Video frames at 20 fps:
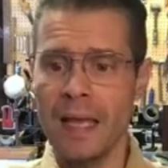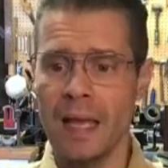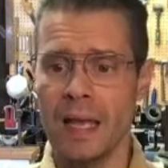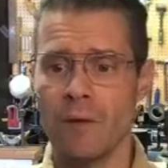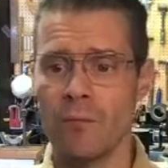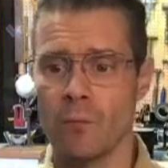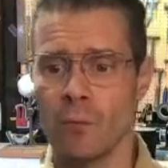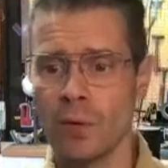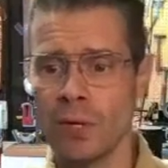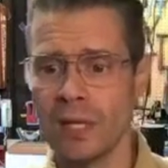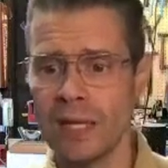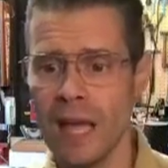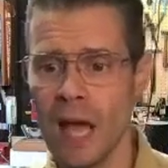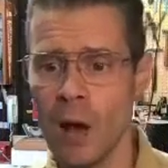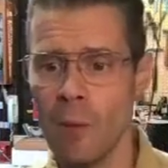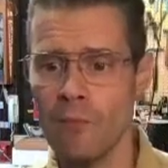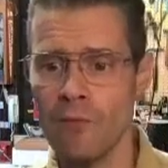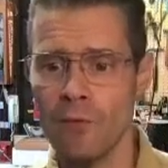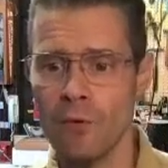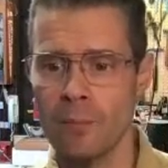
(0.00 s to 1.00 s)
Really
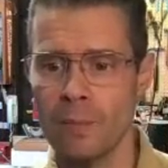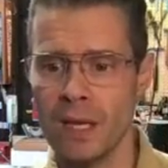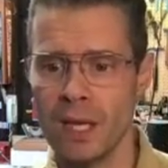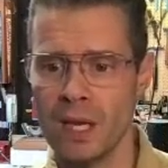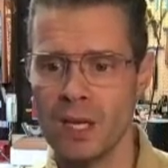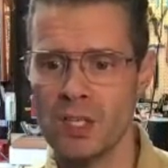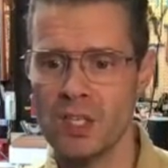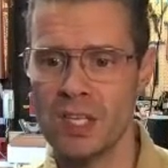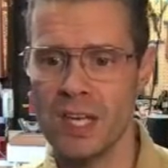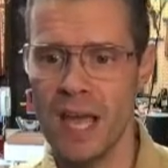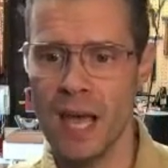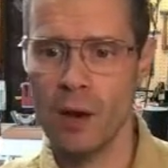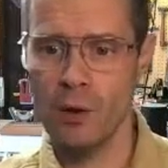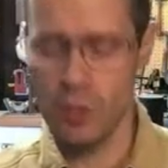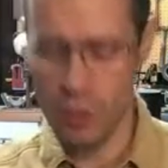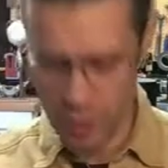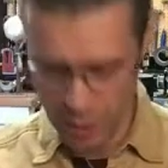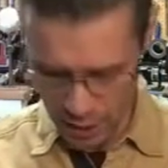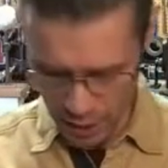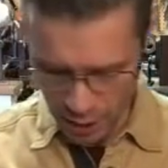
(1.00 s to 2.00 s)
helpful because now
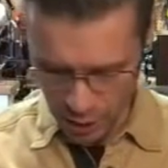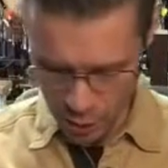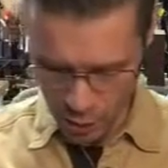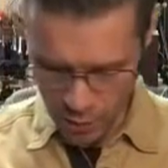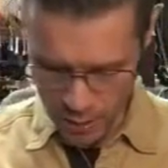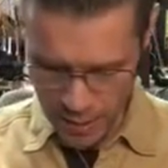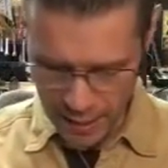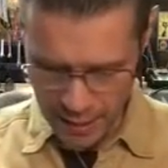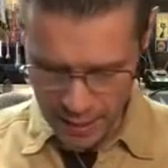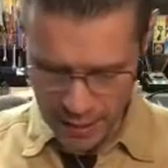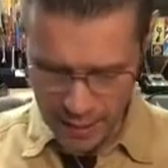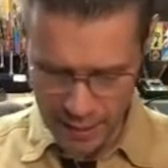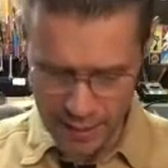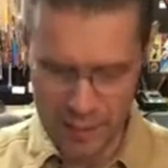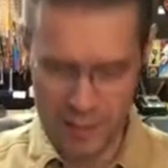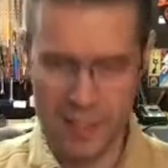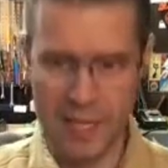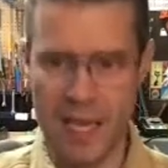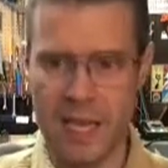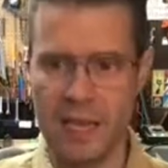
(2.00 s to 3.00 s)
you can go in
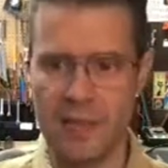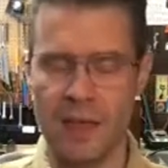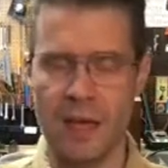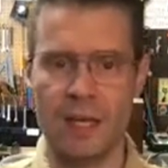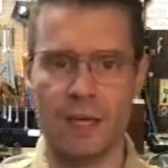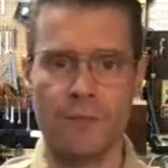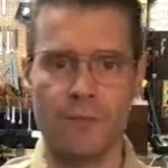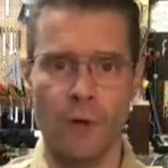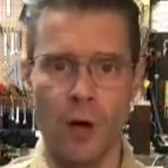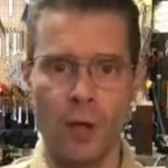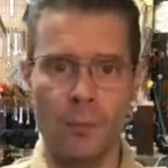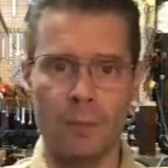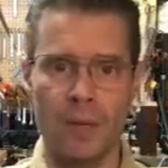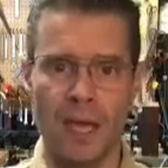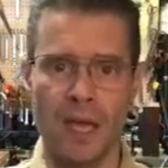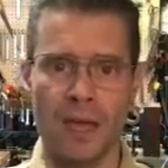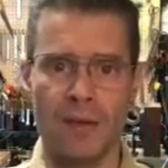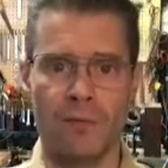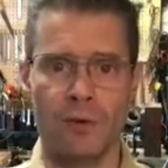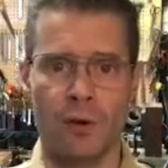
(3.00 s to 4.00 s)
and take that default
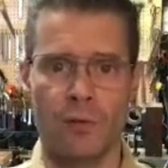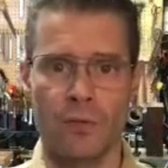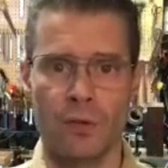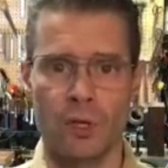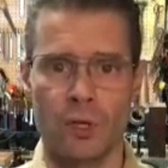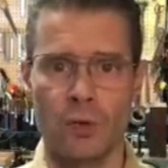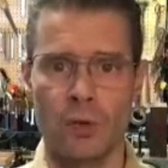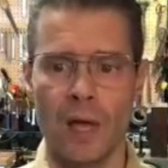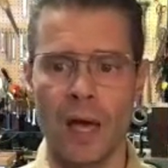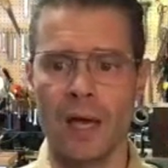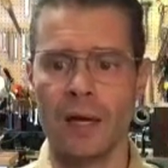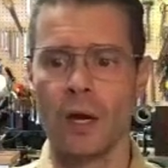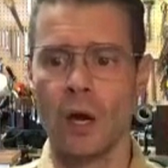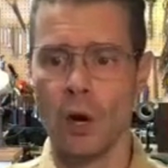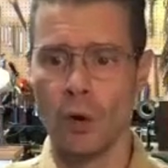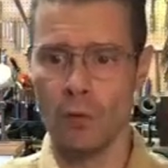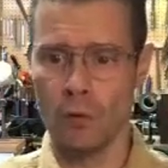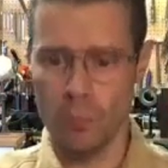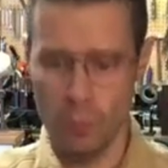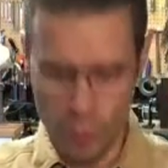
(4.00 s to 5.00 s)
behavior of the new line,
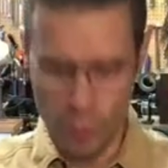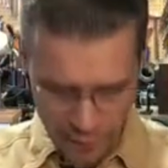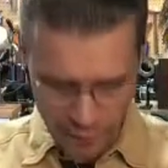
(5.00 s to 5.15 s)
remove